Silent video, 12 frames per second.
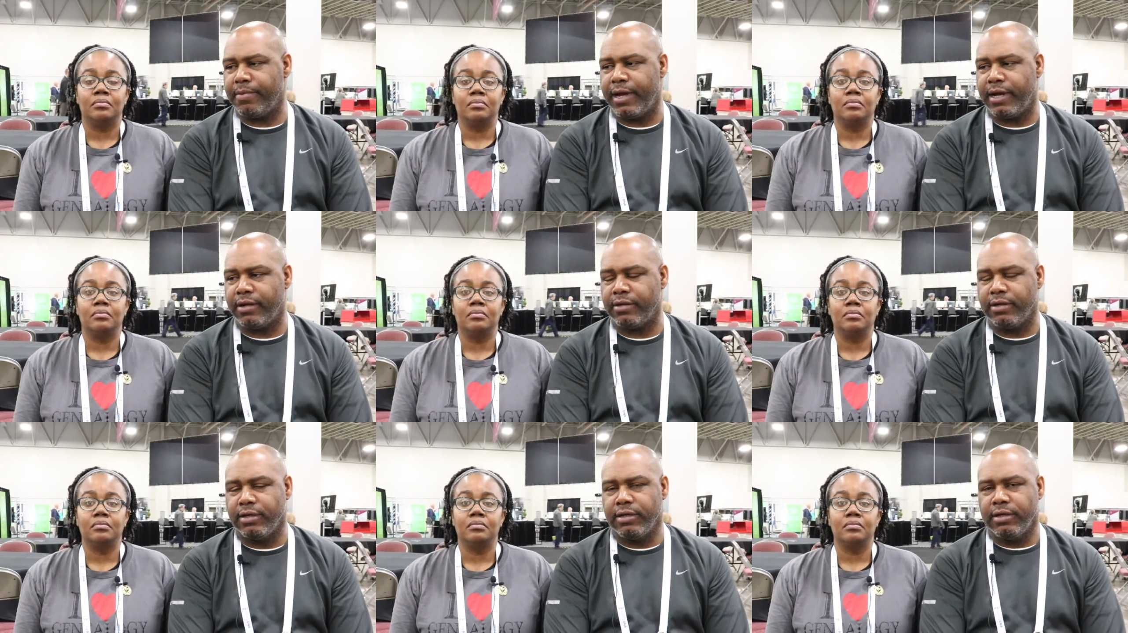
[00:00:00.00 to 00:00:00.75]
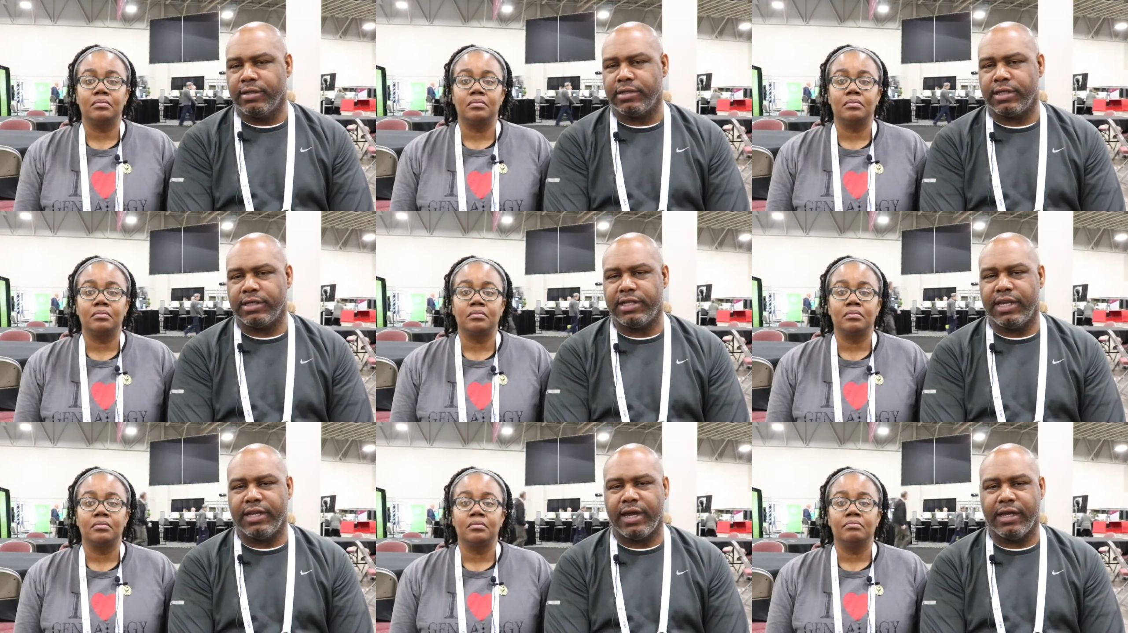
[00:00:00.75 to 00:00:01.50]
Speaker 1: about
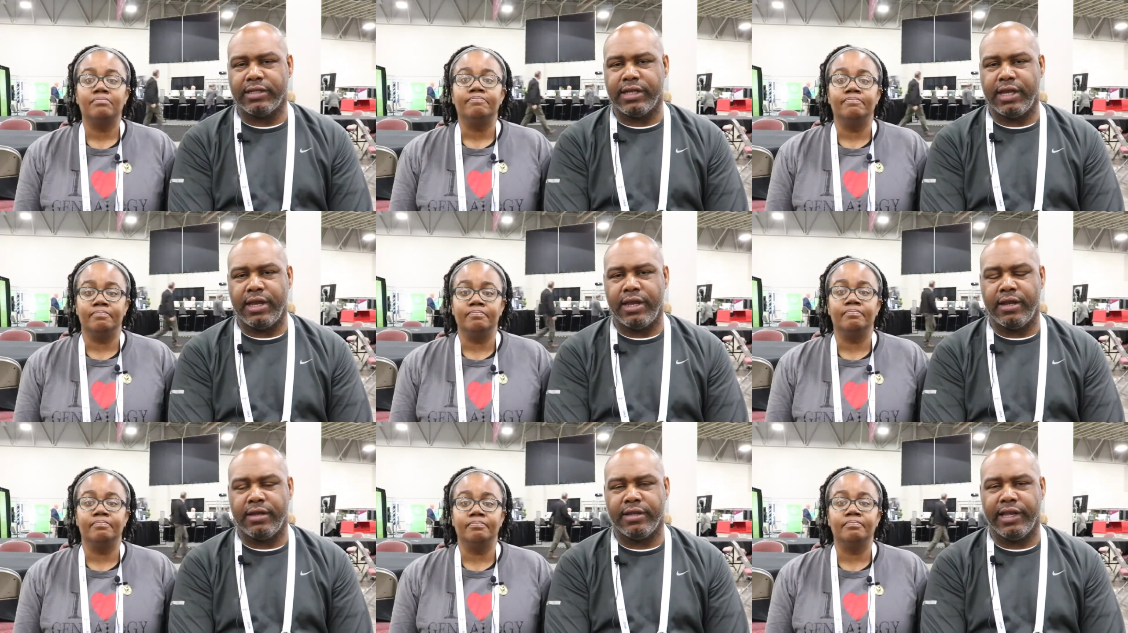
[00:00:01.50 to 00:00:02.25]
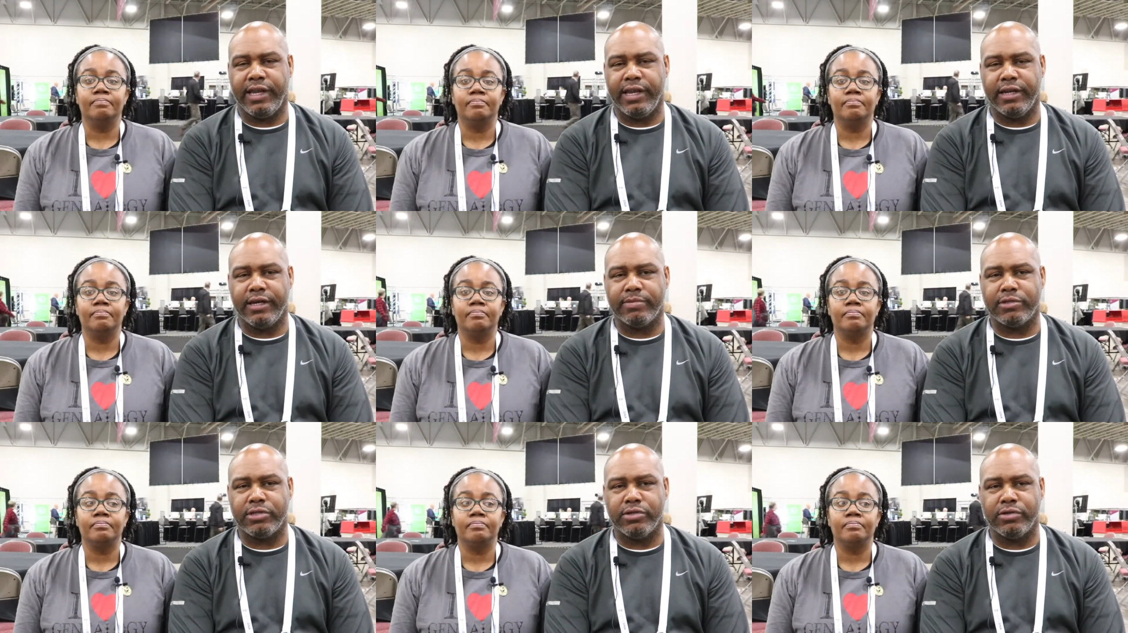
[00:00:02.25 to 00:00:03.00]
sixteen, nineteen, mm-hmm. leading
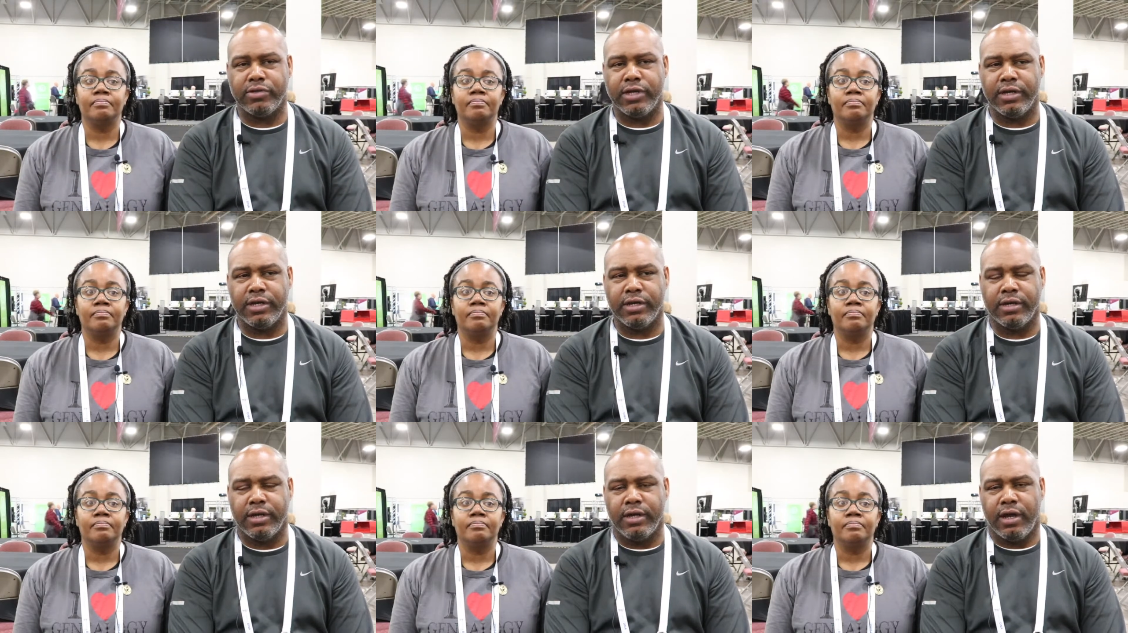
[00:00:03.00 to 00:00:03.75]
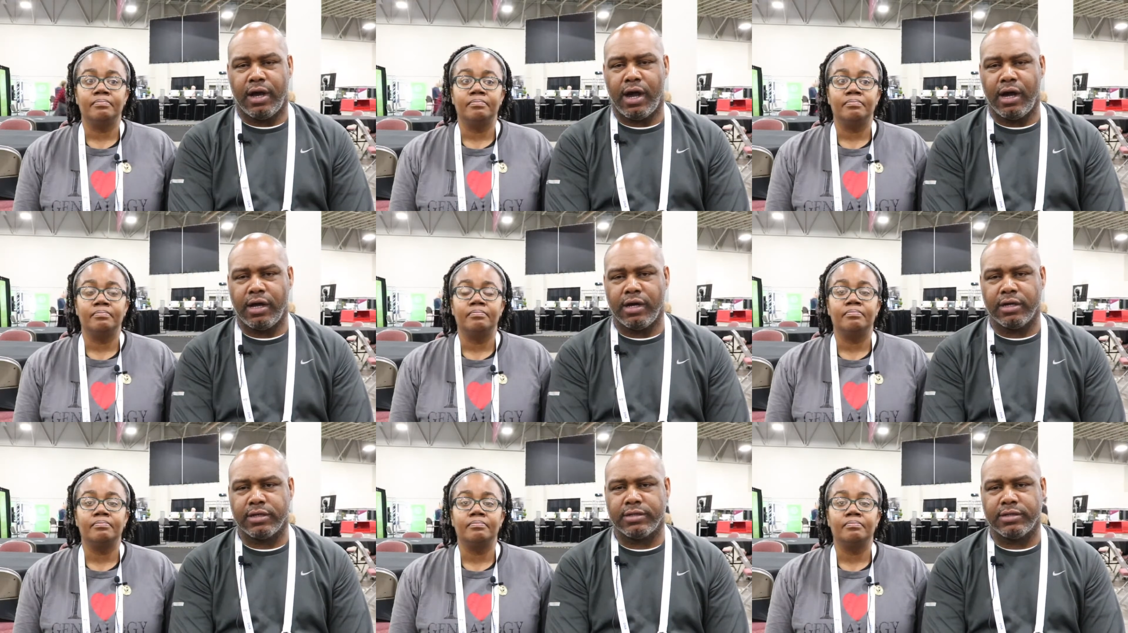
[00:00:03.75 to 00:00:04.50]
up to the
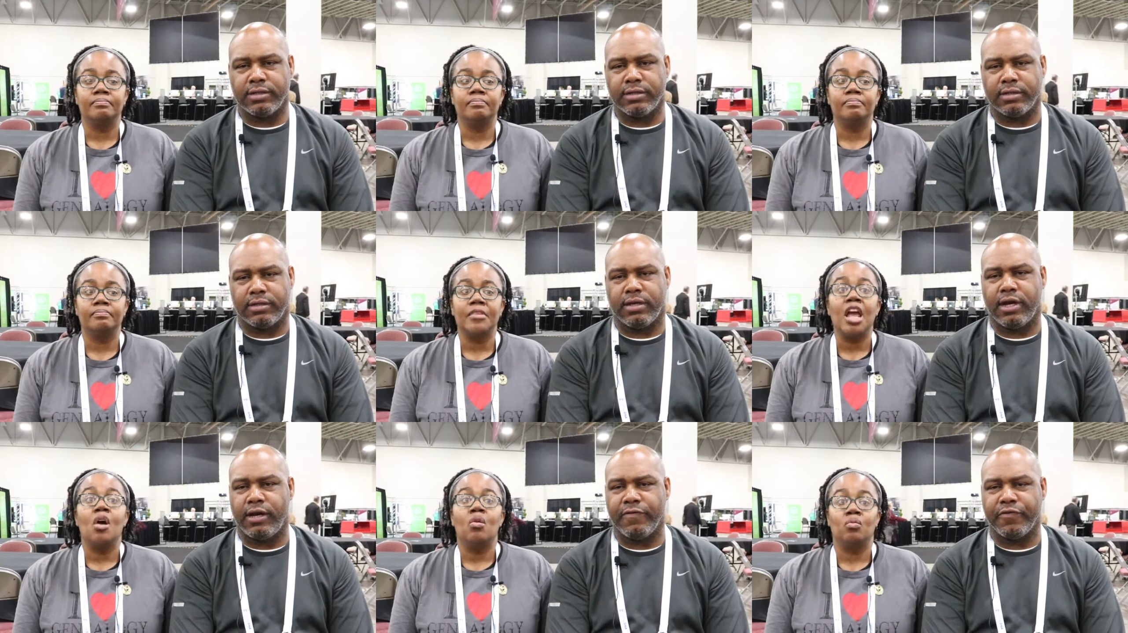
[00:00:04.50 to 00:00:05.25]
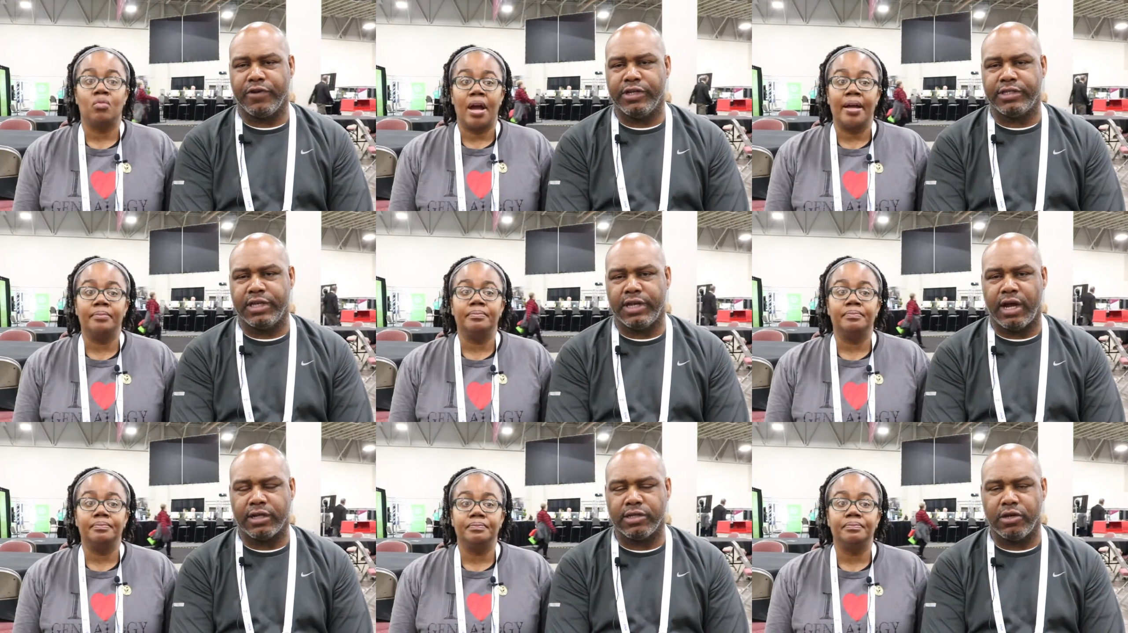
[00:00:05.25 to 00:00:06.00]
AUX conference right. in
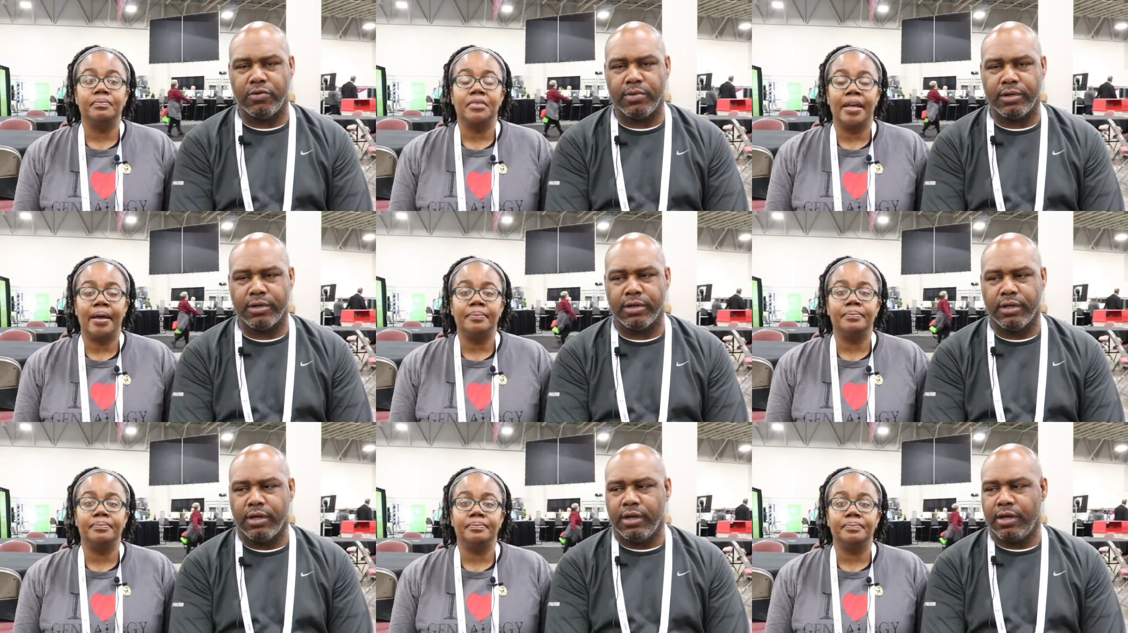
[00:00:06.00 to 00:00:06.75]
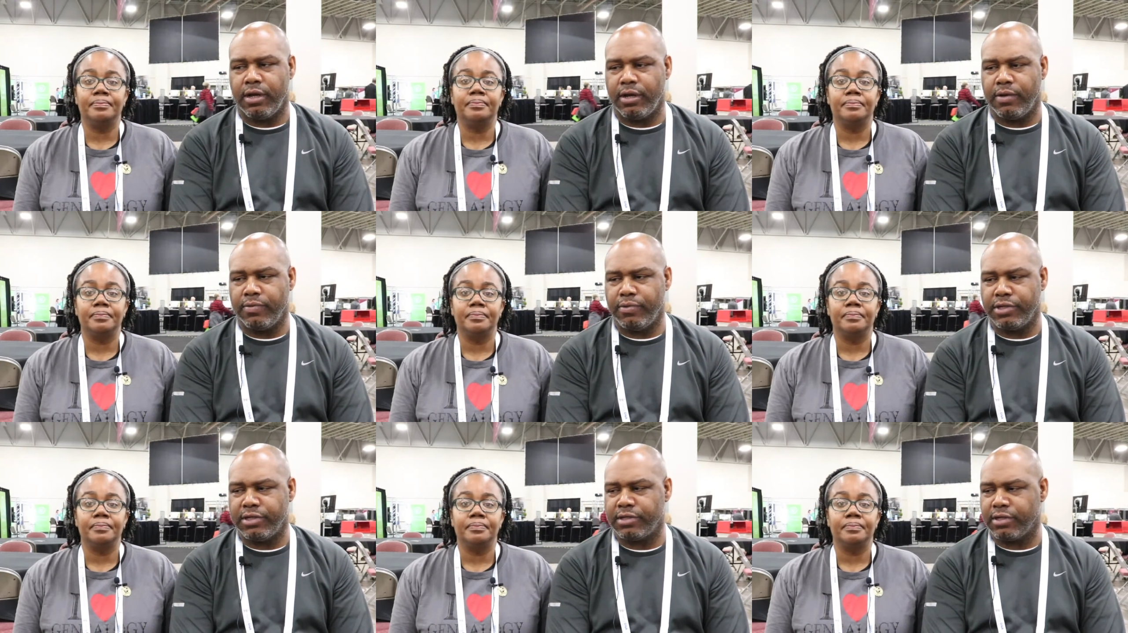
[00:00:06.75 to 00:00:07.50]
October, yeah. um,
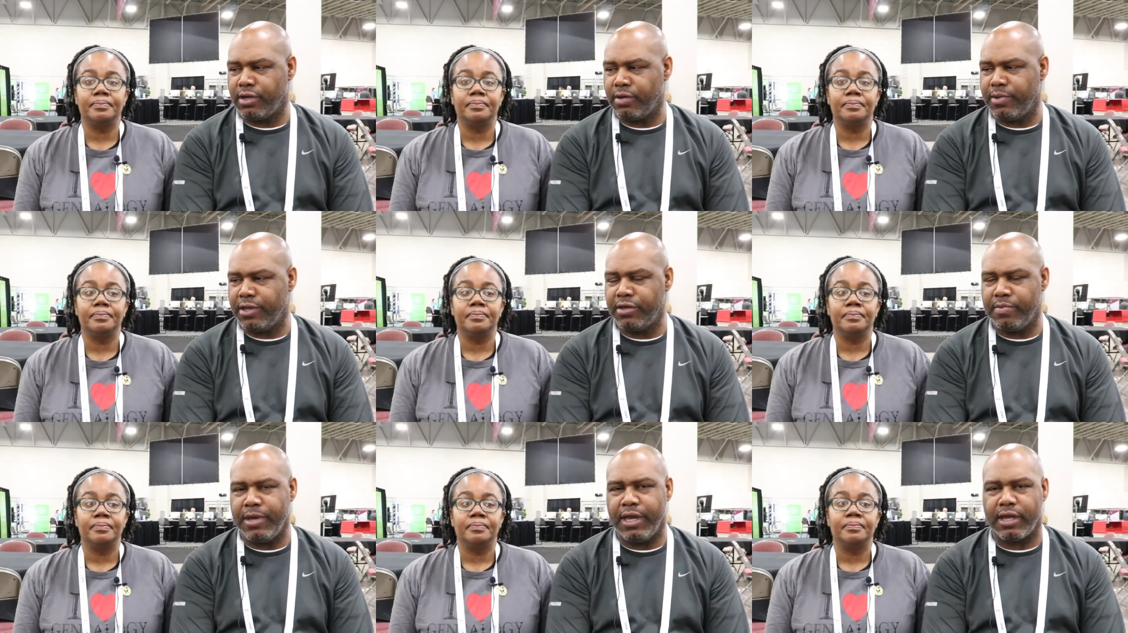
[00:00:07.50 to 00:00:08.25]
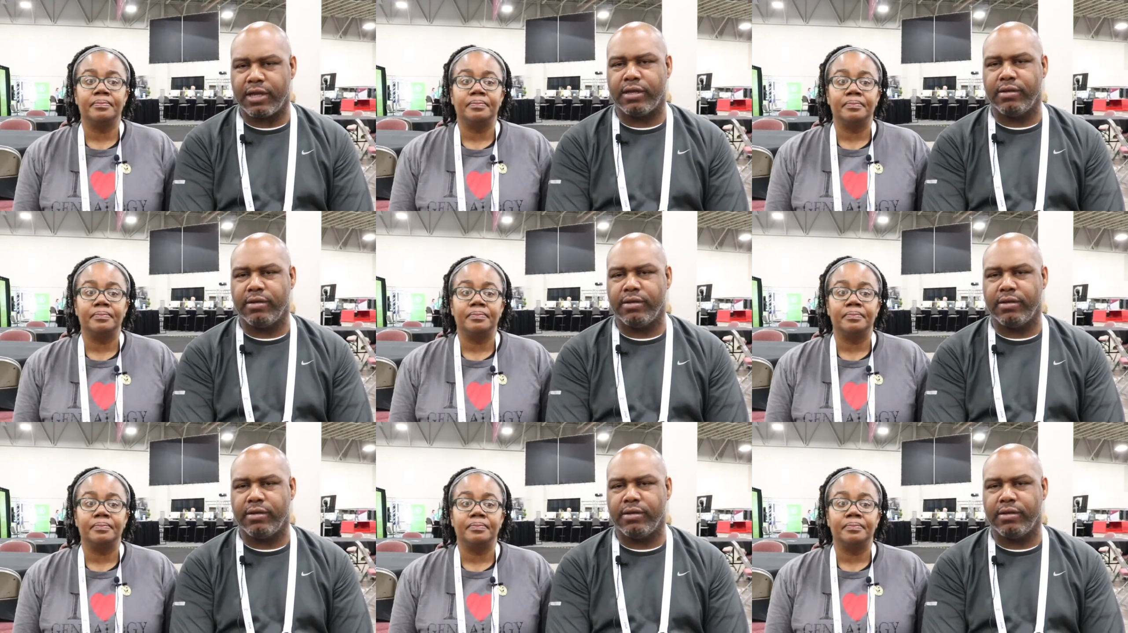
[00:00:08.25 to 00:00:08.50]
which is going to be the big